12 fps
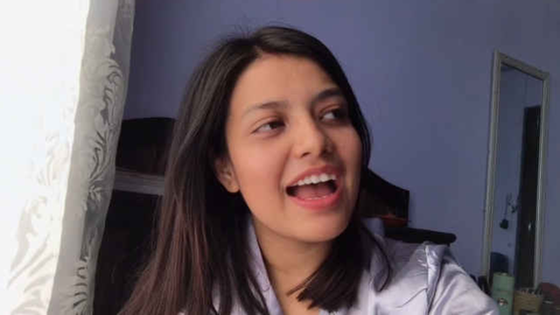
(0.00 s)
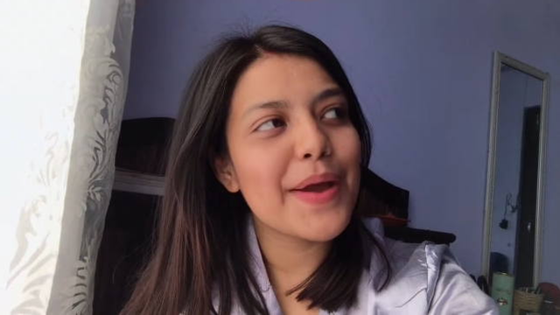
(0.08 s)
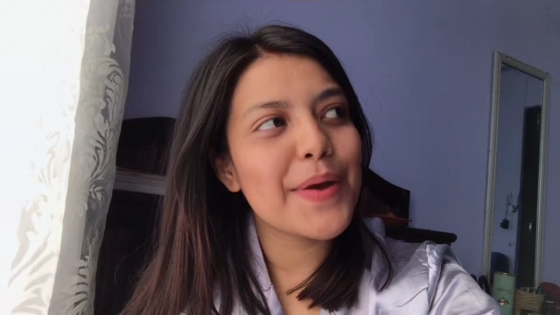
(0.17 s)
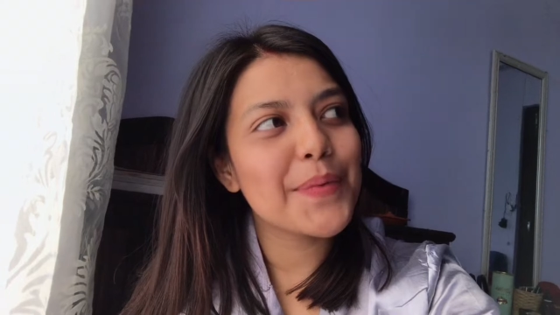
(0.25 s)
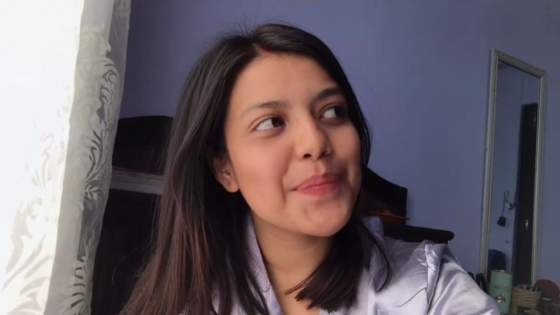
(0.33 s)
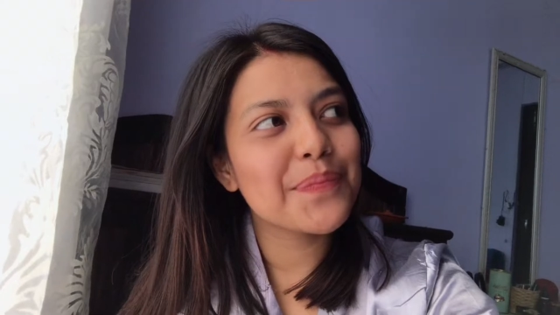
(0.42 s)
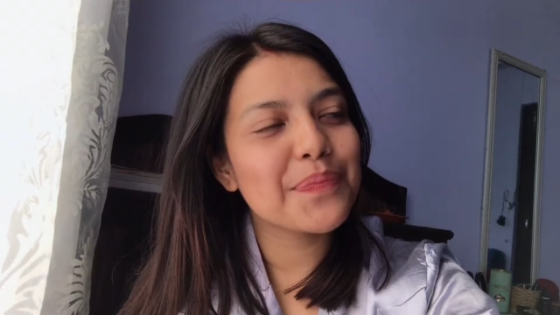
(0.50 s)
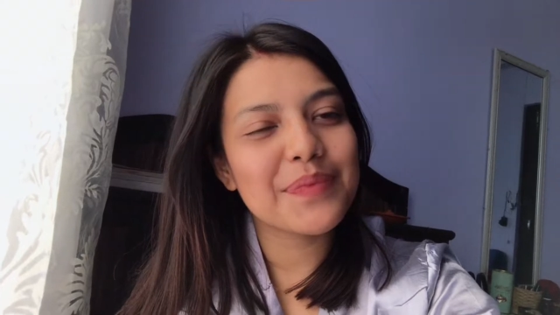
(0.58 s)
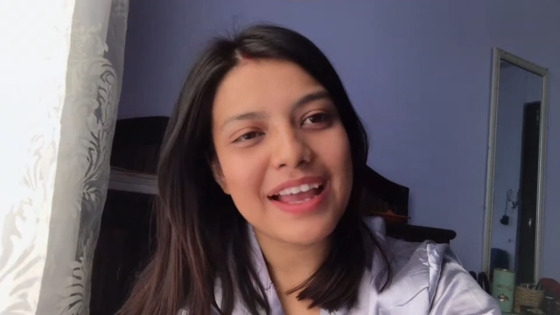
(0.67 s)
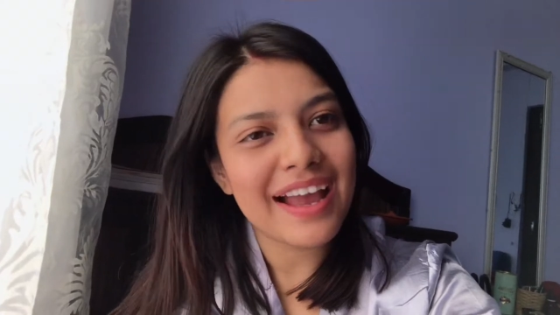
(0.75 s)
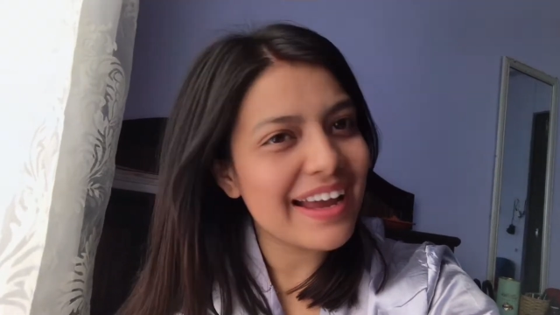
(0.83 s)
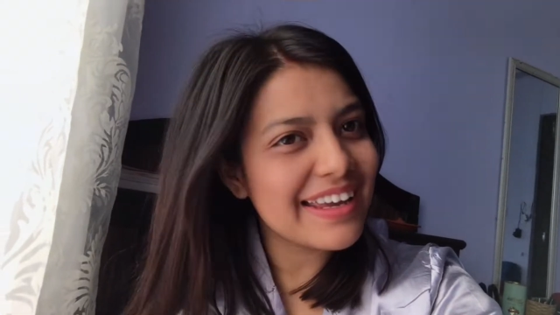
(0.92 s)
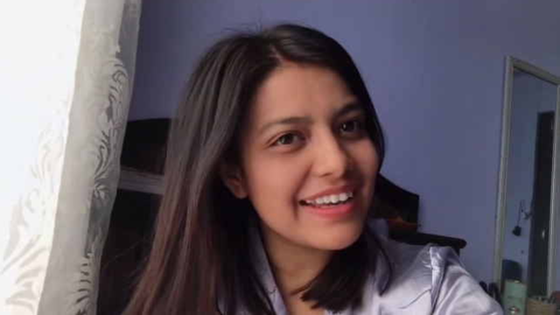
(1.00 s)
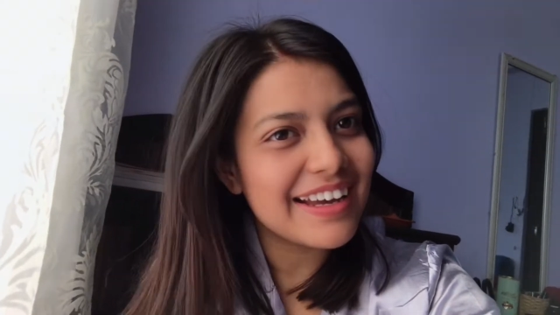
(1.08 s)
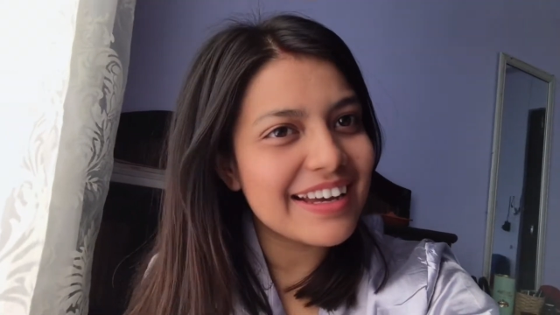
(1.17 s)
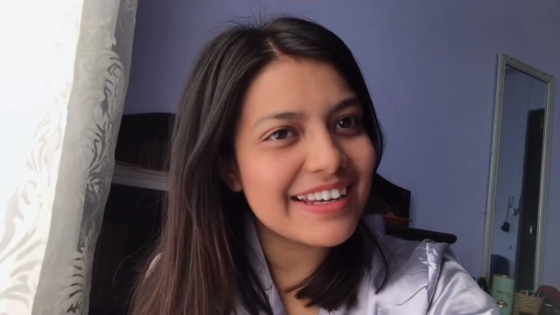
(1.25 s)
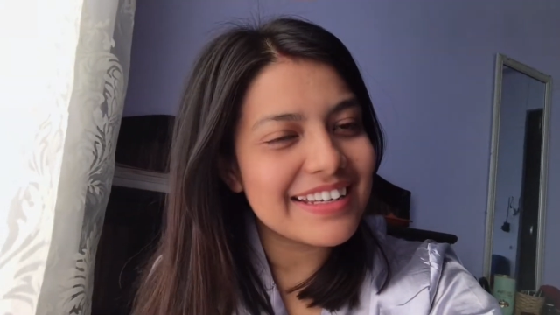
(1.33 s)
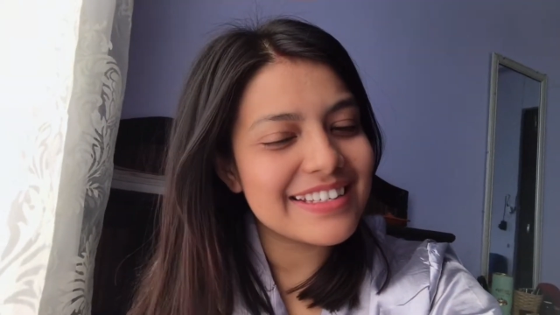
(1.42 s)
Hi
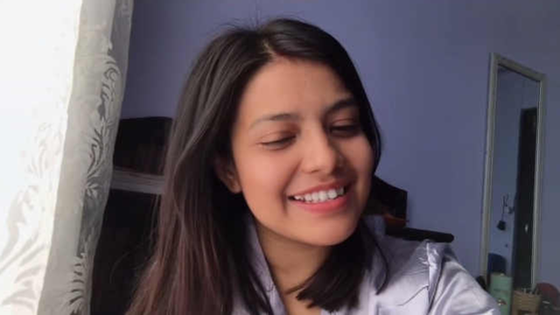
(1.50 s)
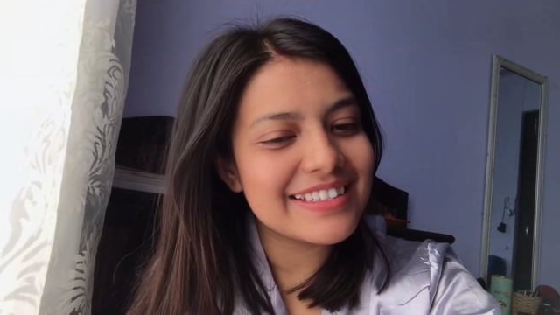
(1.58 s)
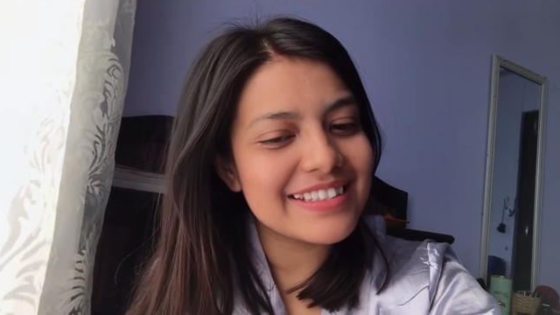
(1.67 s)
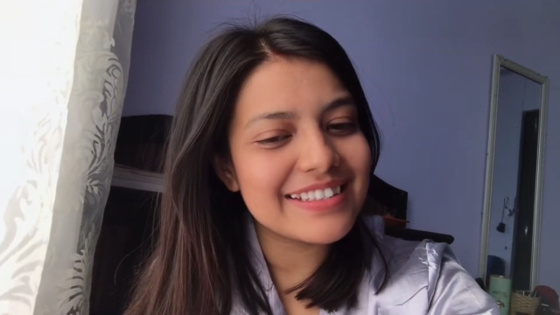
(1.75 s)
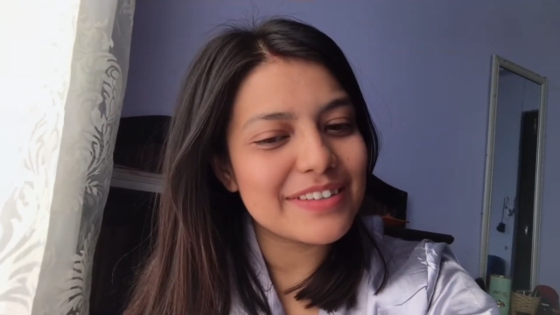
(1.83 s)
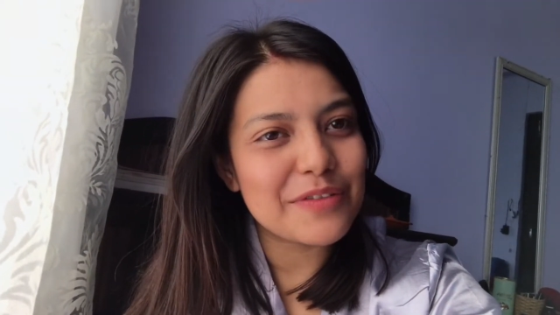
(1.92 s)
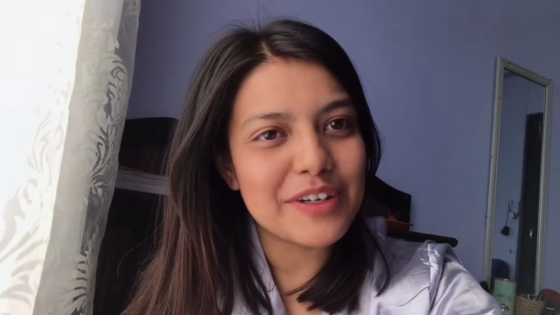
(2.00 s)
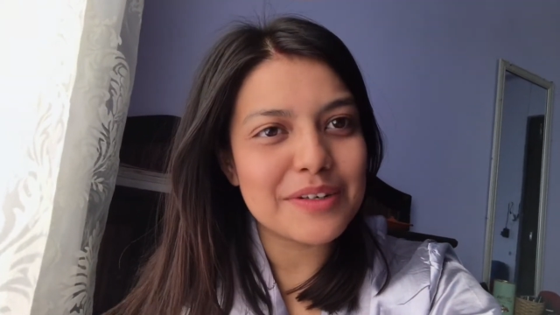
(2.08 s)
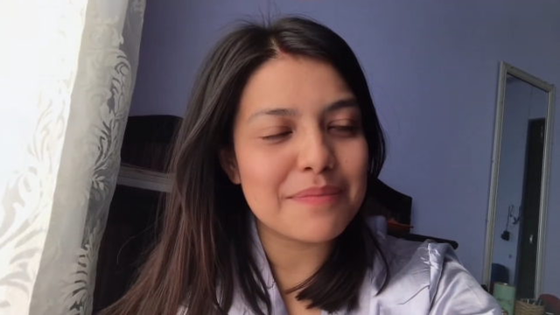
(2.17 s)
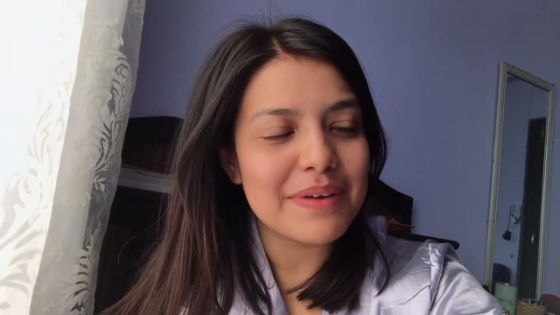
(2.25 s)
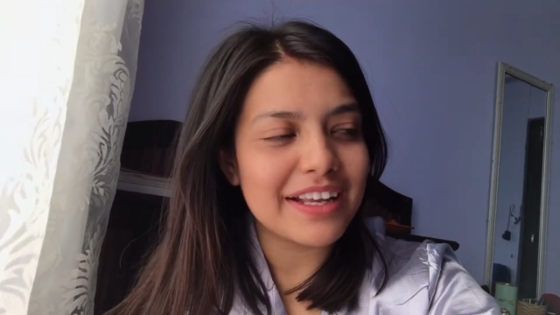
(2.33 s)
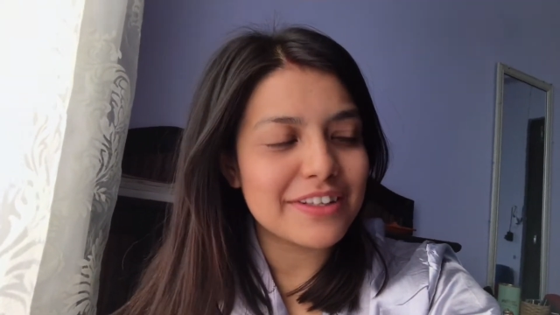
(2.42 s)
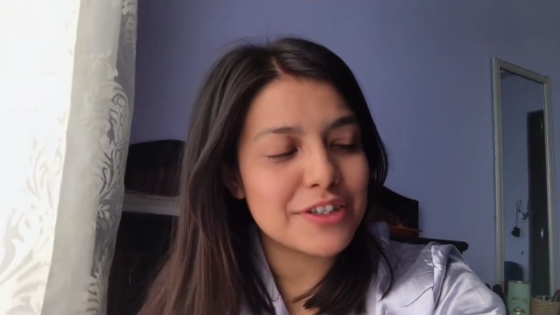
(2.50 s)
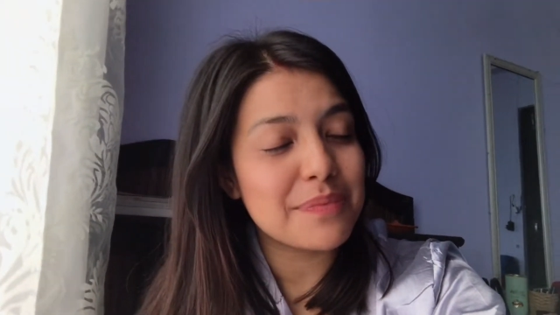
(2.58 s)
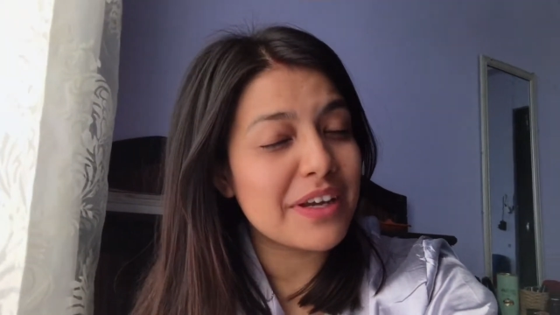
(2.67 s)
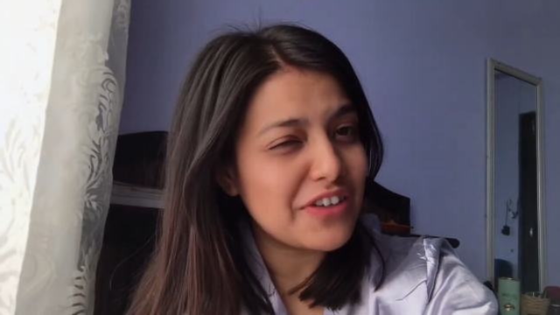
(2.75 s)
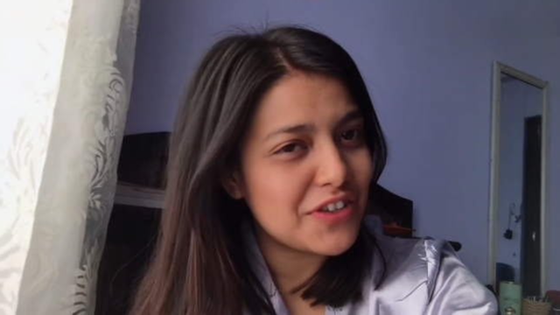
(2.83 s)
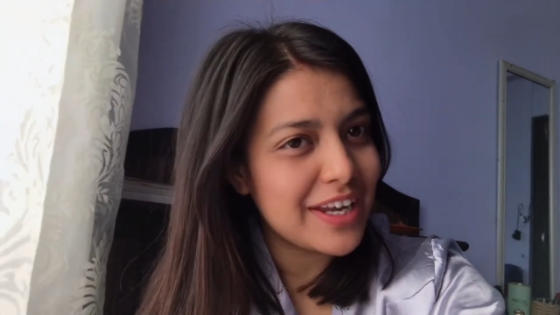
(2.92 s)
guys, welcome back to
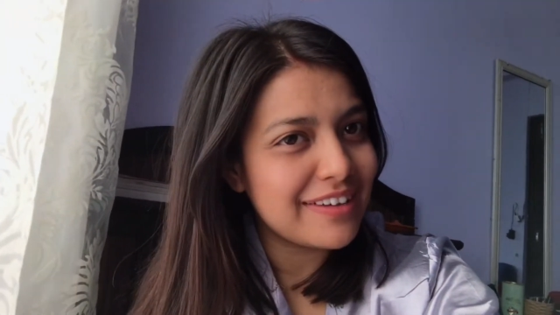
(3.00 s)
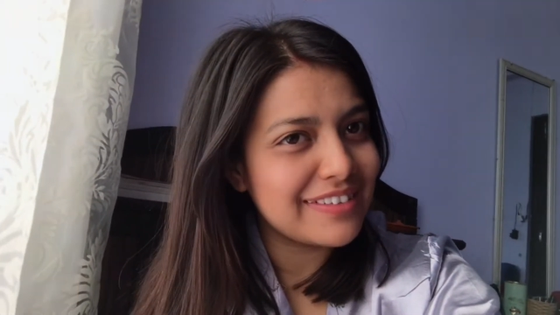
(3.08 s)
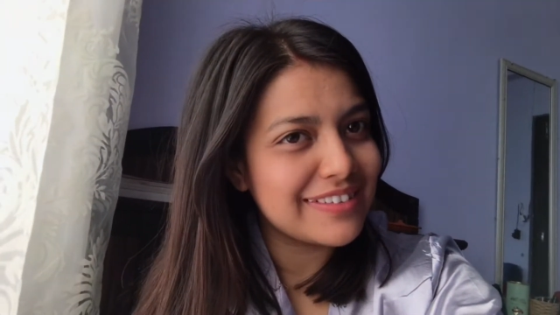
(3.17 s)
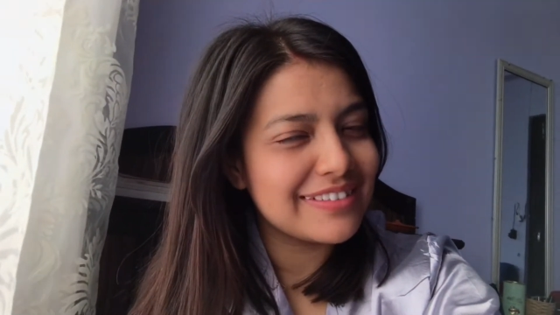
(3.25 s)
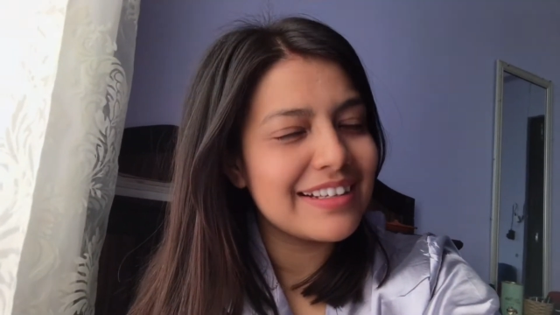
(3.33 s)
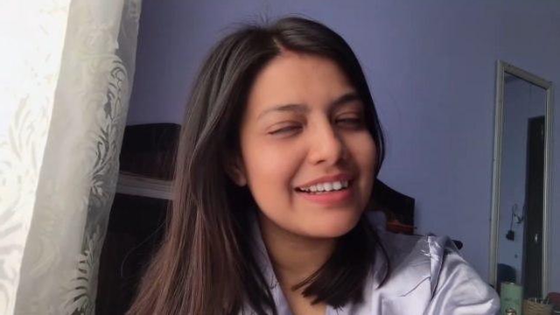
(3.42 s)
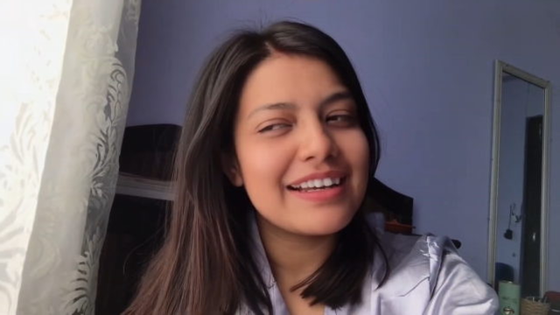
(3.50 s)
my channel.